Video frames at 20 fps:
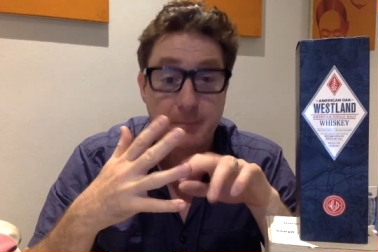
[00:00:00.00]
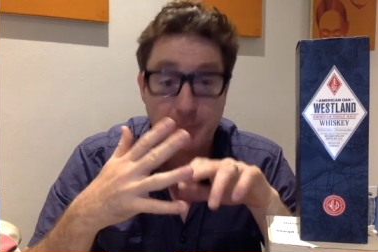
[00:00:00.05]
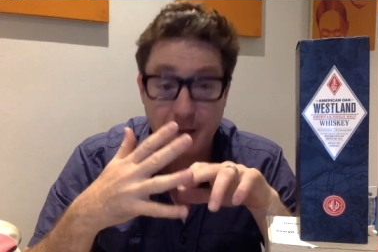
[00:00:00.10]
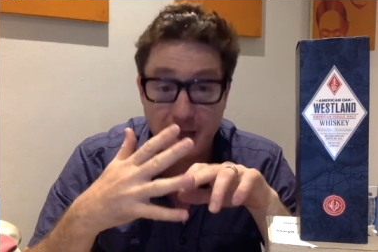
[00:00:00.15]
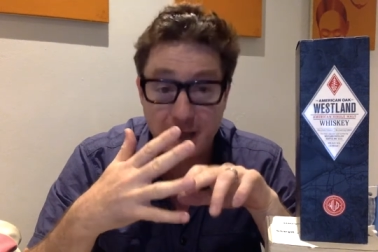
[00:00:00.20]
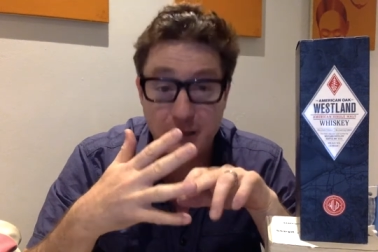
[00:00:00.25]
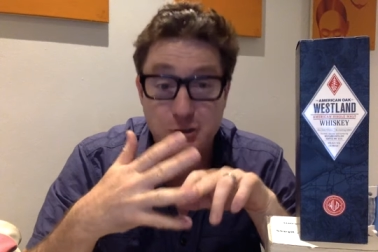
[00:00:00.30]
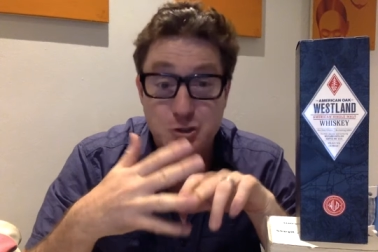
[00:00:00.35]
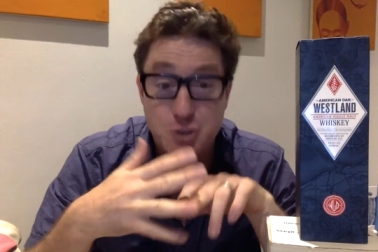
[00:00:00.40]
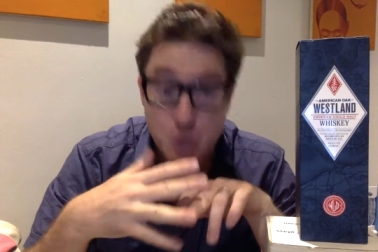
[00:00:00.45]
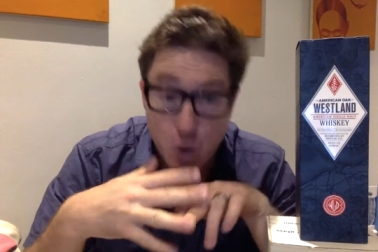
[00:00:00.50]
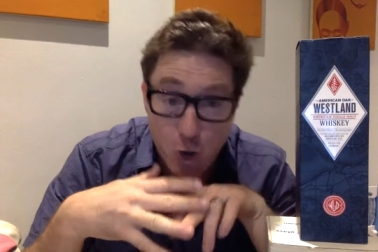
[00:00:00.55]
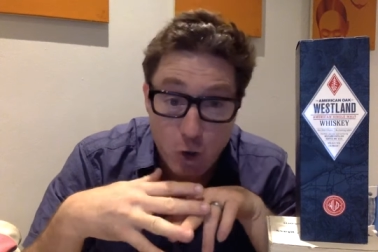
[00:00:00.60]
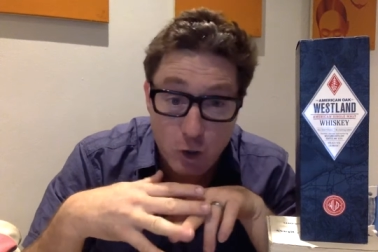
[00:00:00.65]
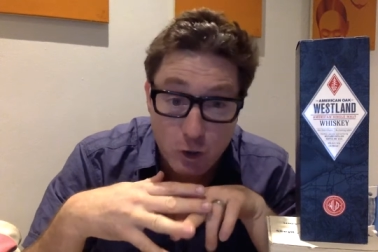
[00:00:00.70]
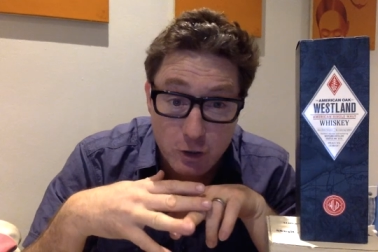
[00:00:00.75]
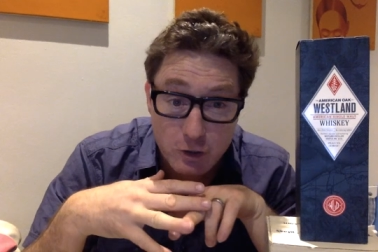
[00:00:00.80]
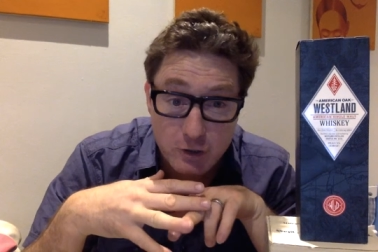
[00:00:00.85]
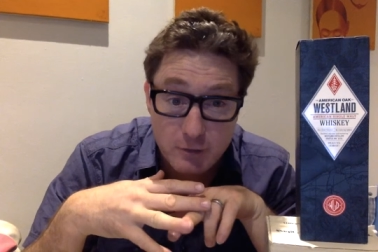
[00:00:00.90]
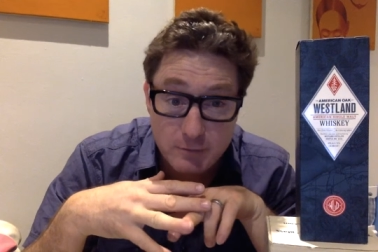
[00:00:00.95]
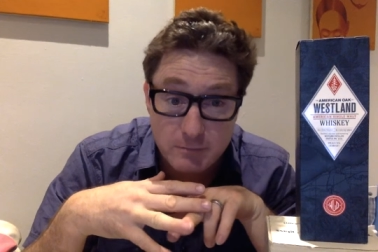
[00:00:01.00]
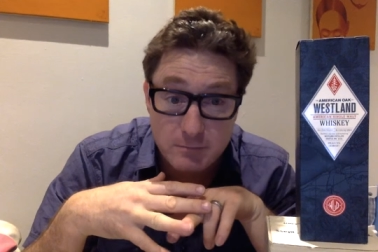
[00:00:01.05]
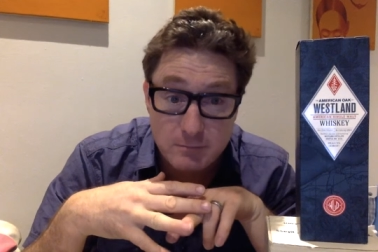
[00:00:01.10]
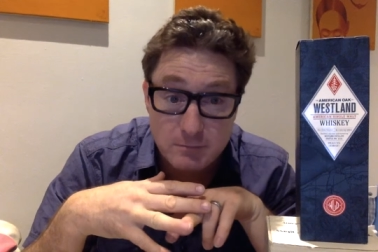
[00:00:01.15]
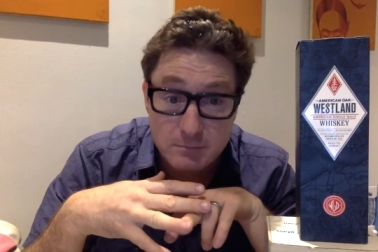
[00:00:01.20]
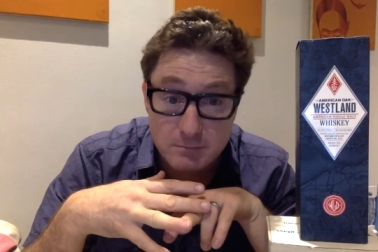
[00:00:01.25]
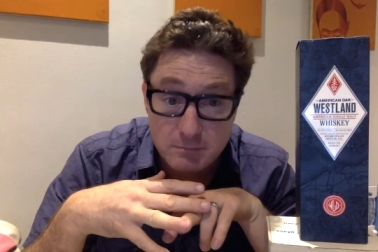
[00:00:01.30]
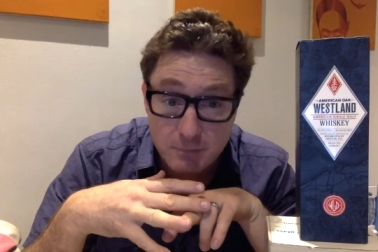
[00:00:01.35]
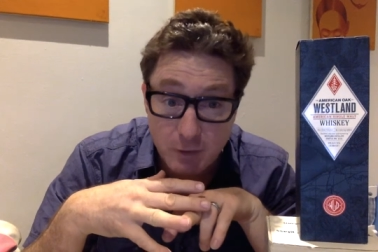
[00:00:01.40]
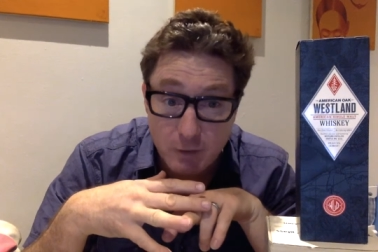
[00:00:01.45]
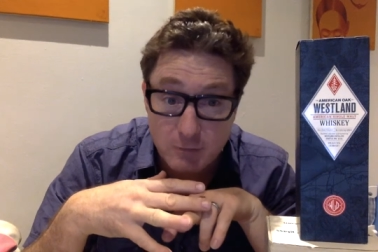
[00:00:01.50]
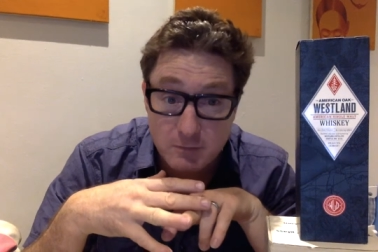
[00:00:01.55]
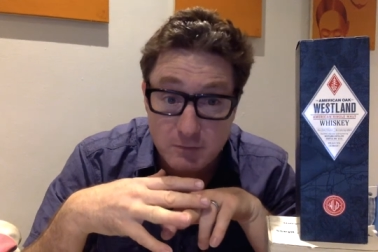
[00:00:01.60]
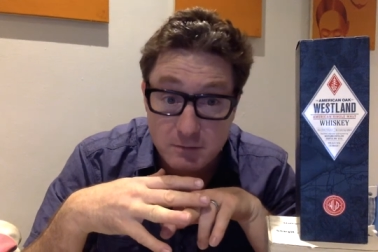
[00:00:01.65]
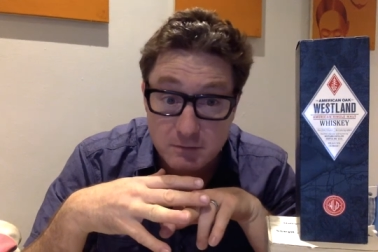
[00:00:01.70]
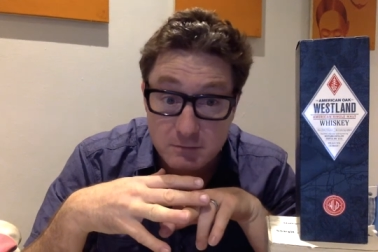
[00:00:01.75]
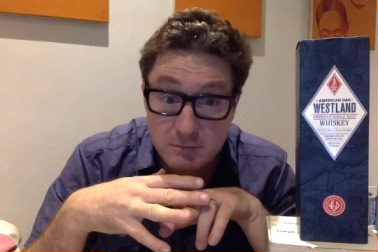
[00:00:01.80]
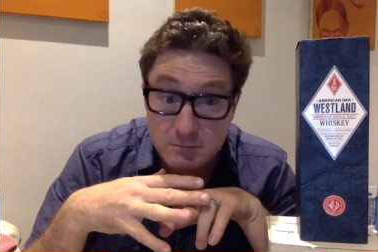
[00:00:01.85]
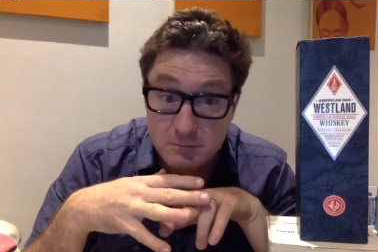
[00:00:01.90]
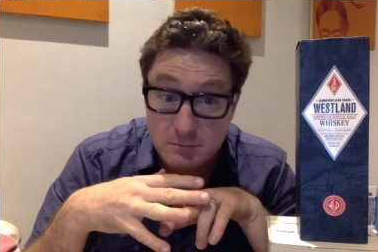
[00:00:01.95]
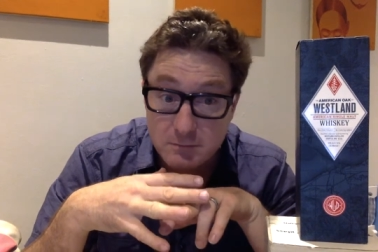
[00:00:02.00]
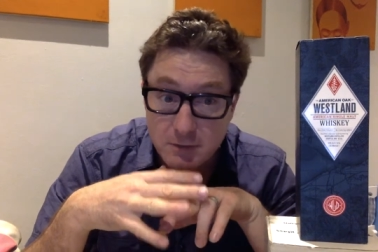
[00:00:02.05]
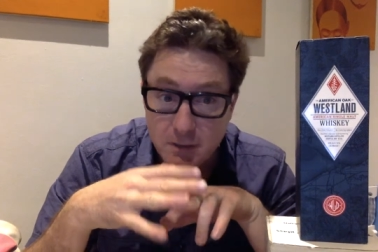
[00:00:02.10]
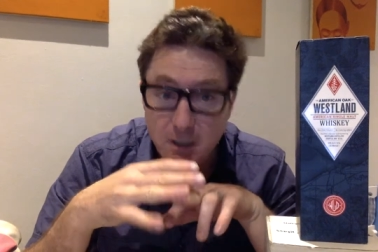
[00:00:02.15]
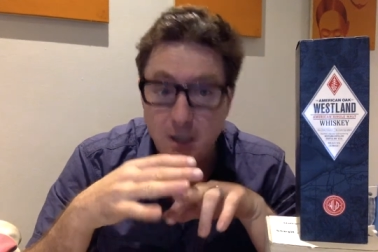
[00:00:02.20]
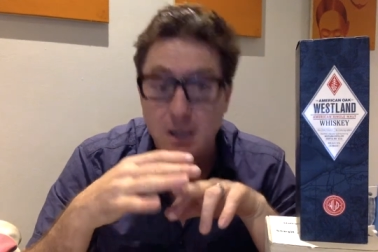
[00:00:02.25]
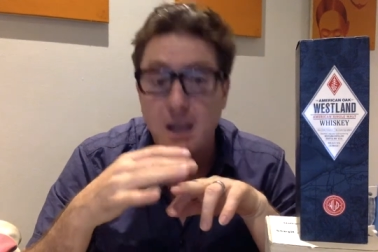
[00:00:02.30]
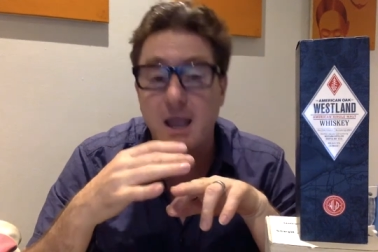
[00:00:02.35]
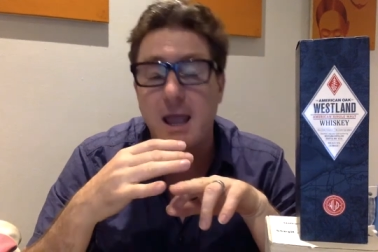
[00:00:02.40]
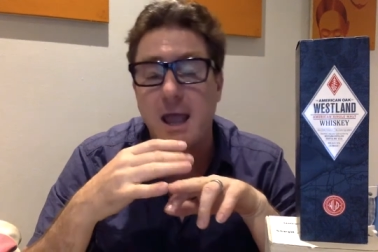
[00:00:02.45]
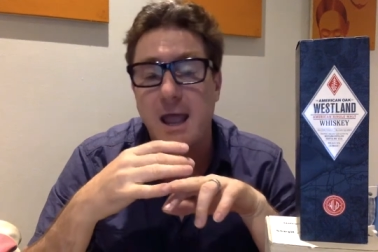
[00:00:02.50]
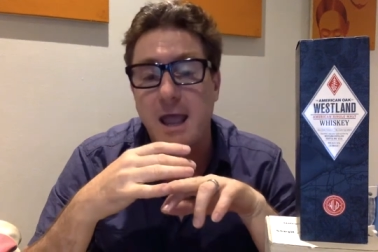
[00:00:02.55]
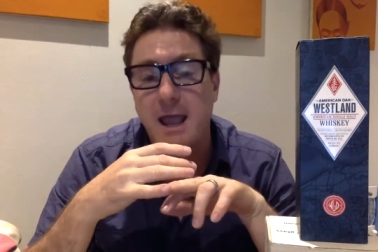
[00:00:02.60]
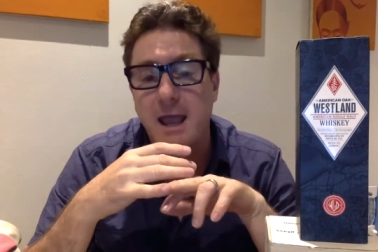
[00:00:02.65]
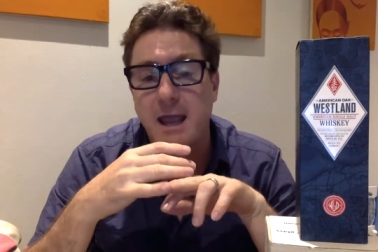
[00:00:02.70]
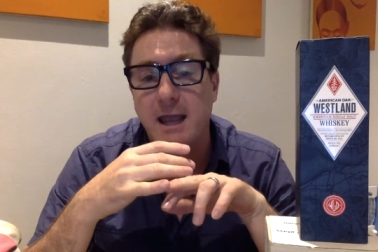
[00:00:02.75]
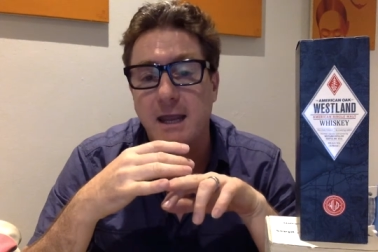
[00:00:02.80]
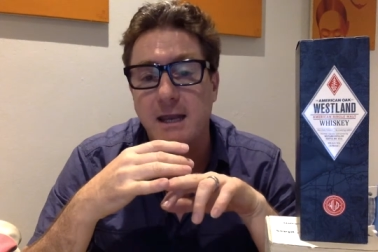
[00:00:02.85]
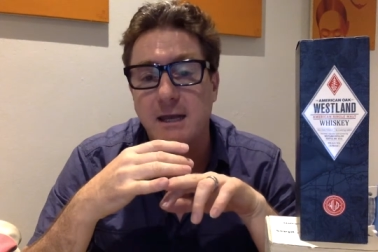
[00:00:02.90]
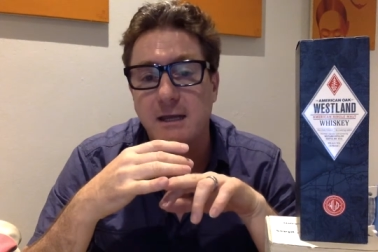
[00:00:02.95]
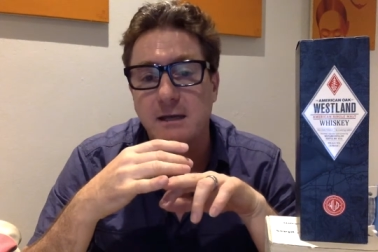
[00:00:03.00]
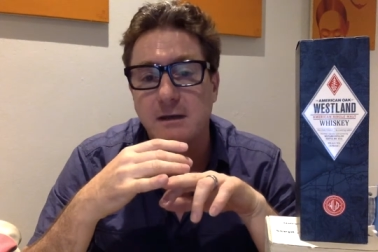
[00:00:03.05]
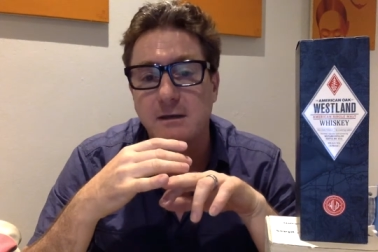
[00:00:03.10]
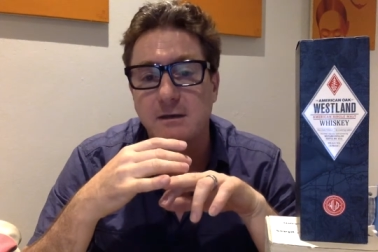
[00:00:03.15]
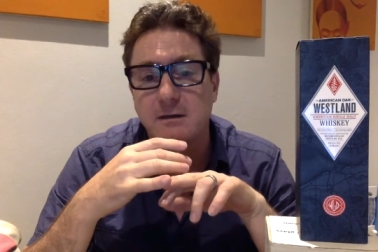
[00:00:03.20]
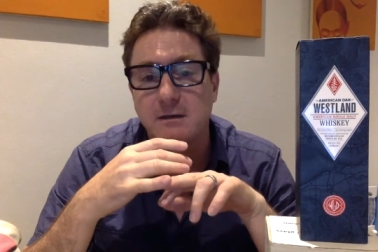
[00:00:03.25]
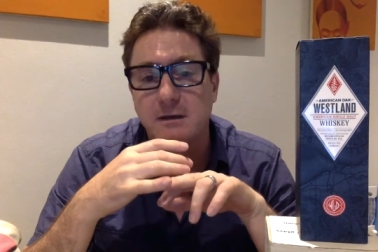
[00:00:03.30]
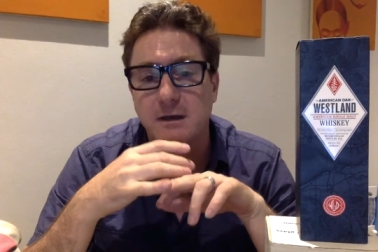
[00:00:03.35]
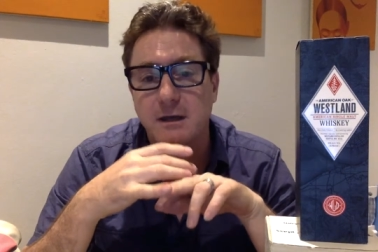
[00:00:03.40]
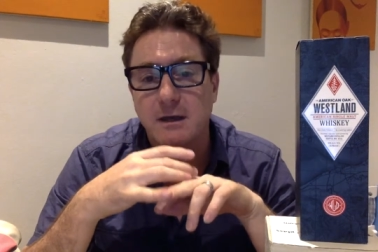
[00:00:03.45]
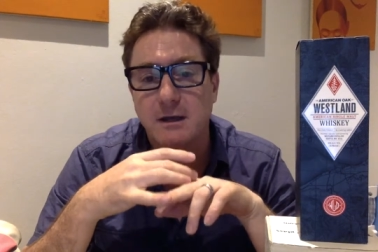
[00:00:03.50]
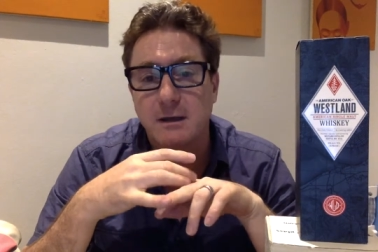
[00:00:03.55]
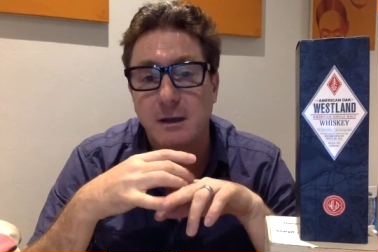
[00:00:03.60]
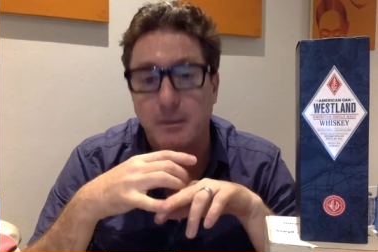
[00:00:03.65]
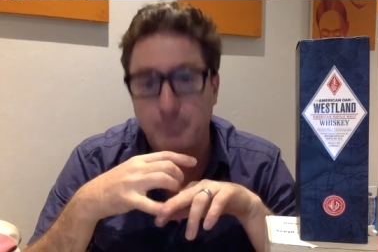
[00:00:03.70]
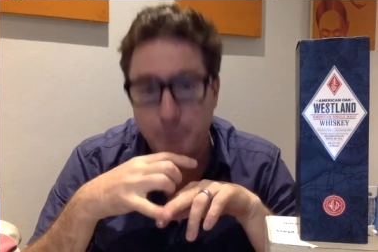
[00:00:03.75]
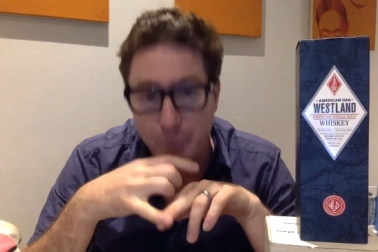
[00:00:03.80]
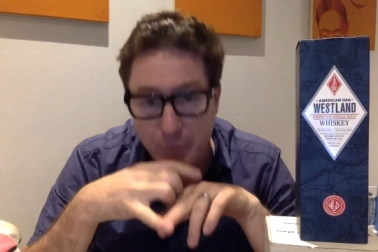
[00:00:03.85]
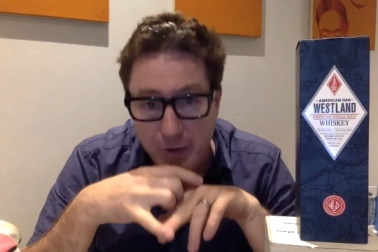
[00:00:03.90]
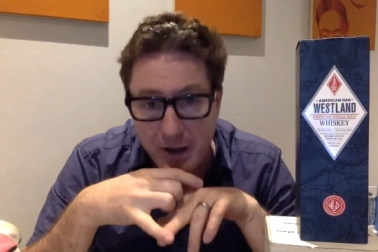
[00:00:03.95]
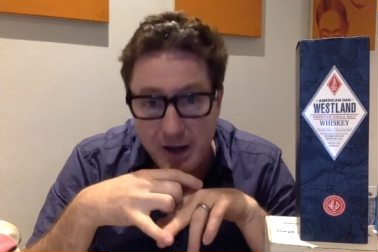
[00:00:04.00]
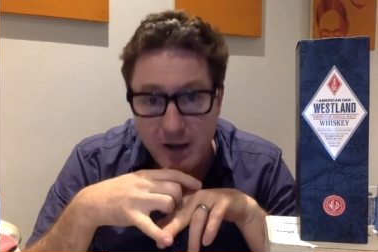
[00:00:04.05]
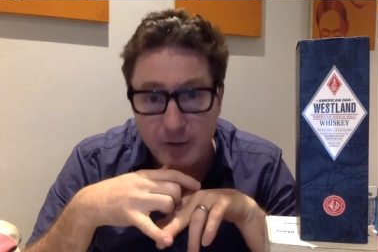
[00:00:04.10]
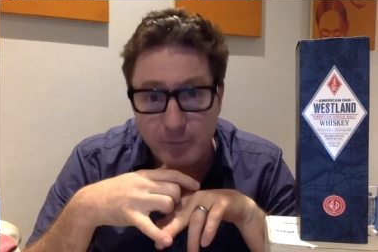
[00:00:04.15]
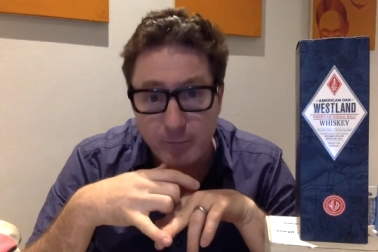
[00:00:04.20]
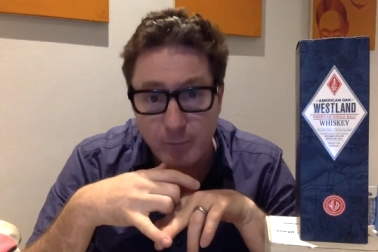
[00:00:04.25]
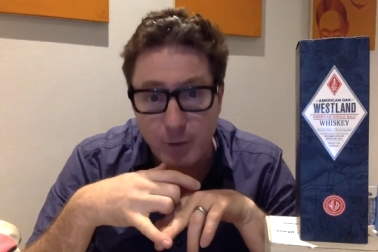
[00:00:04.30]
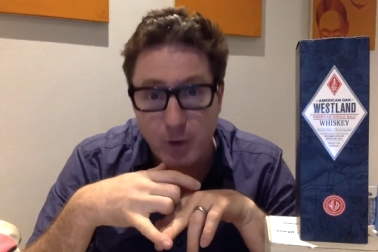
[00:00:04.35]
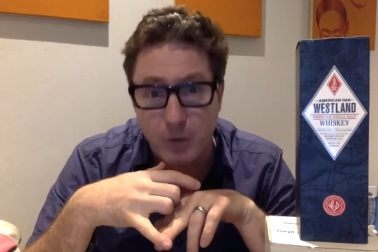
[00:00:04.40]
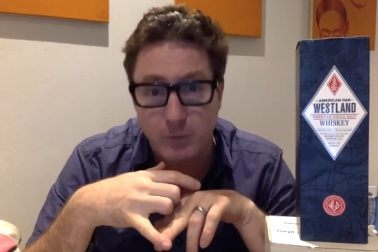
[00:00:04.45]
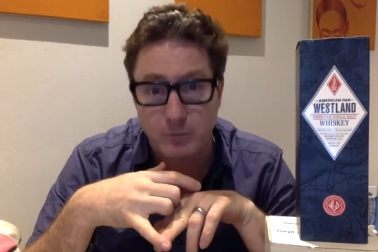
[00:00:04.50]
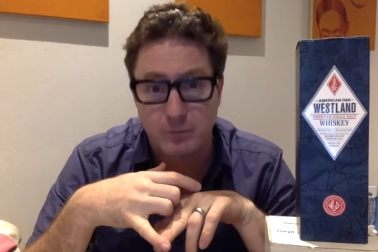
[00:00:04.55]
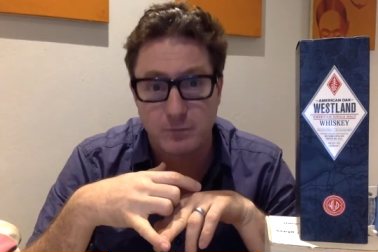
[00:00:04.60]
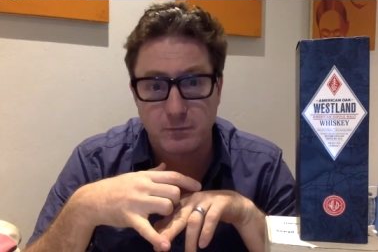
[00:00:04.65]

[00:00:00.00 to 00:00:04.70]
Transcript: pale chocolate malt, and a brown malt.